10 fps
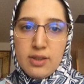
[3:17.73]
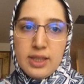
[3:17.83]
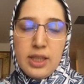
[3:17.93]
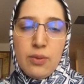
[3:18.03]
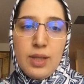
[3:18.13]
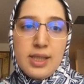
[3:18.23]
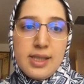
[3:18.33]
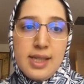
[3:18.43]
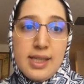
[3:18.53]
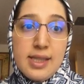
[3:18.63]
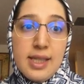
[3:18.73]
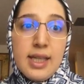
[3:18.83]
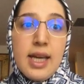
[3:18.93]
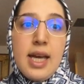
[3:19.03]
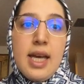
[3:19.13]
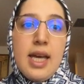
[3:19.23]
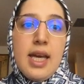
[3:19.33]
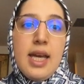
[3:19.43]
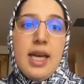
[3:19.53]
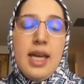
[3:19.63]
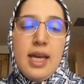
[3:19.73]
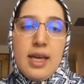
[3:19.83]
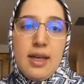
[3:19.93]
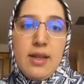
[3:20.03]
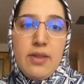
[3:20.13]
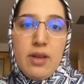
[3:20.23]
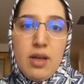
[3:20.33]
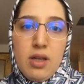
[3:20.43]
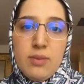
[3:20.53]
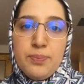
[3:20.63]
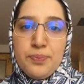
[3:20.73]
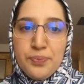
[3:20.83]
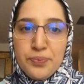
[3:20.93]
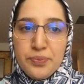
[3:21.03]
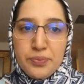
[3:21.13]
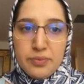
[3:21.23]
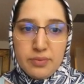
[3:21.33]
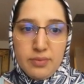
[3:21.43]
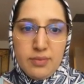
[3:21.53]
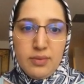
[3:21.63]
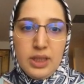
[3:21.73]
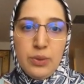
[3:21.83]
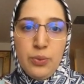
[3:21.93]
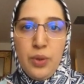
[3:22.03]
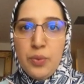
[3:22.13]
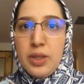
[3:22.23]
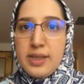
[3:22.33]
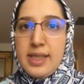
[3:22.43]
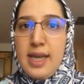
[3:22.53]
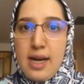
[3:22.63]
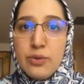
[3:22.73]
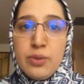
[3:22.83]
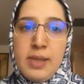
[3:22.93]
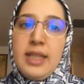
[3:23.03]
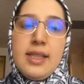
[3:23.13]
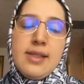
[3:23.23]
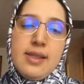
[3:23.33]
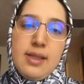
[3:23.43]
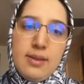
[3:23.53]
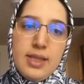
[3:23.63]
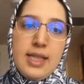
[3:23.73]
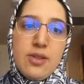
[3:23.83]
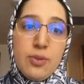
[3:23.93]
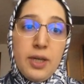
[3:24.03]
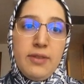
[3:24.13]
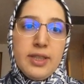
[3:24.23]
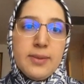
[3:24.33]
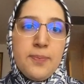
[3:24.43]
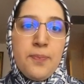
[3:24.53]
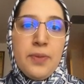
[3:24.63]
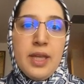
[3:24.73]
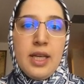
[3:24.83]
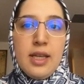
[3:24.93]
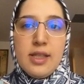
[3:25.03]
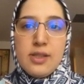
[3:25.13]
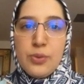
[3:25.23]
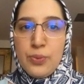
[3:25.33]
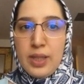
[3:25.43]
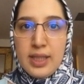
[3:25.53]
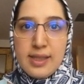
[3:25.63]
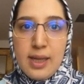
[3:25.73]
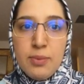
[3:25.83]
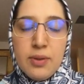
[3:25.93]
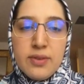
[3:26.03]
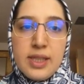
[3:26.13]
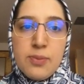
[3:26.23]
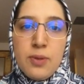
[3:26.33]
equivalence testing. And we will see how to make this tester private. So an example of this